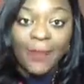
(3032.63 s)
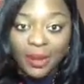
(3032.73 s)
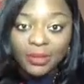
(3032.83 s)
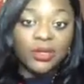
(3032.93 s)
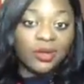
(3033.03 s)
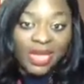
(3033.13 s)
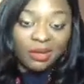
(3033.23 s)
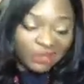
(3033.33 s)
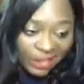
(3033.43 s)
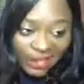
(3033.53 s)
marital
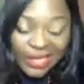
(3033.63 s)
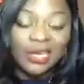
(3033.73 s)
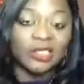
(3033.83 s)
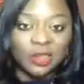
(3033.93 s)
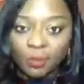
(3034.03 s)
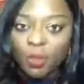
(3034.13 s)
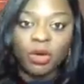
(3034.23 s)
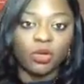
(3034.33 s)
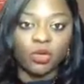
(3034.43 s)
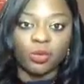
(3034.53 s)
counseling, get in a
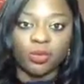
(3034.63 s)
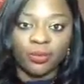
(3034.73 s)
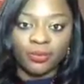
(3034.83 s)
support group.